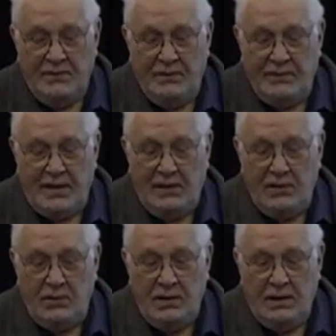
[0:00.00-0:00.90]

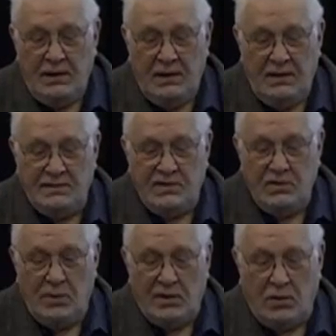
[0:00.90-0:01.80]
value. And there's a new
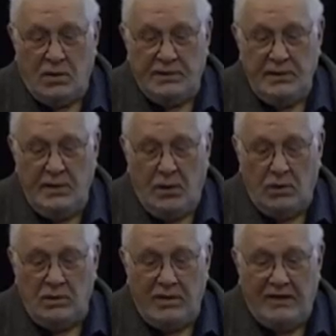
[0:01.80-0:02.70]
one called the
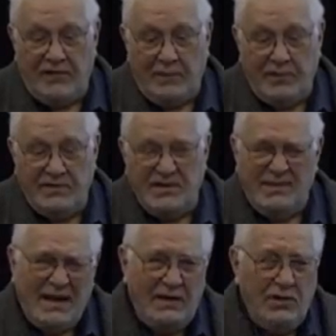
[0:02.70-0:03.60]
holographic principle.
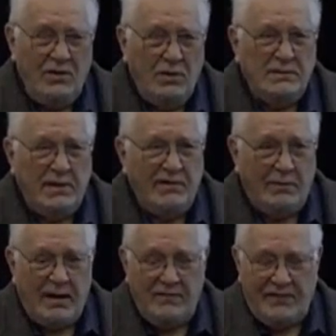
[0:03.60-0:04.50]
Not new, it's been around
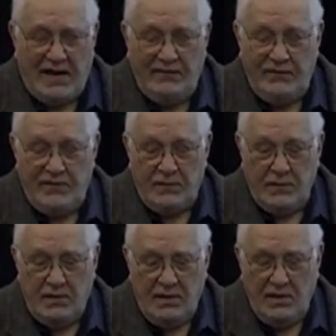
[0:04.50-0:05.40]
about 5
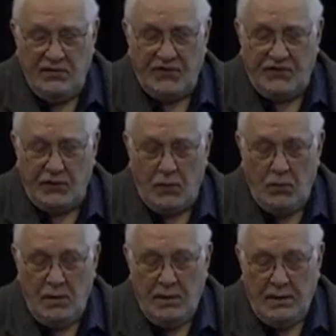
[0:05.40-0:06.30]
years or so.
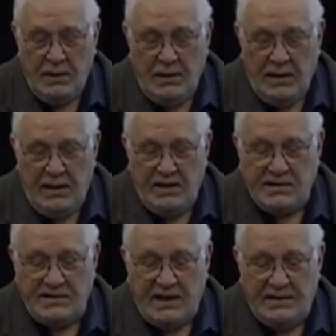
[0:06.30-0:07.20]
And here's a
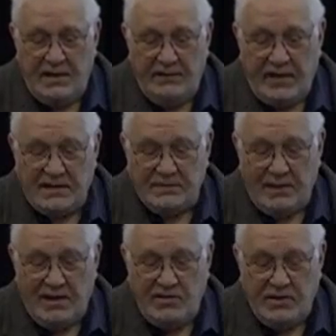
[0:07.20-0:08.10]
tentative
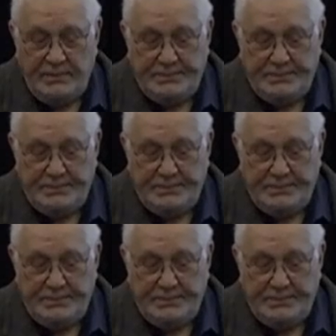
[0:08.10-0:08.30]
explanation.